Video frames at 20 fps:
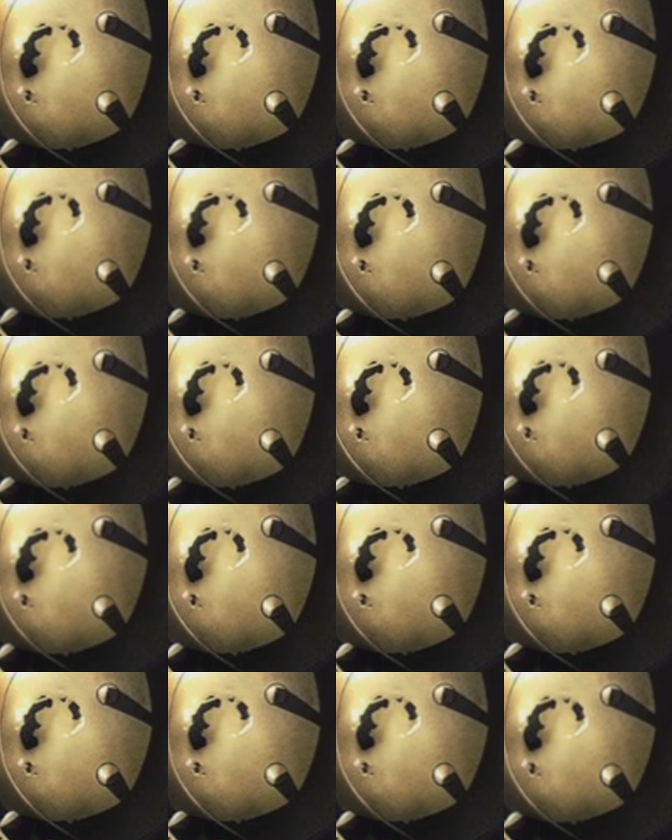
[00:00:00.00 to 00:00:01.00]

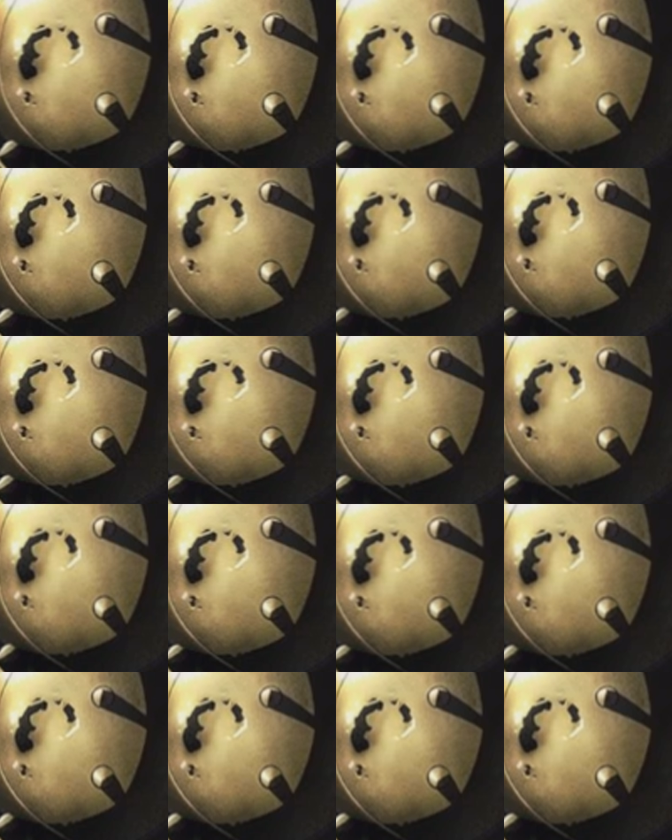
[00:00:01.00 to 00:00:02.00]

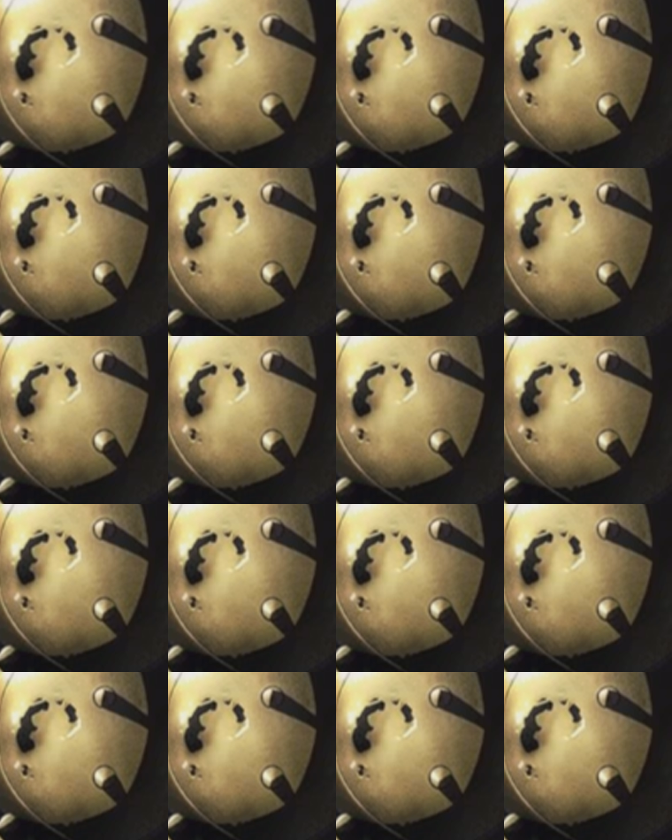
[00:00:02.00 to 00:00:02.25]
(silent)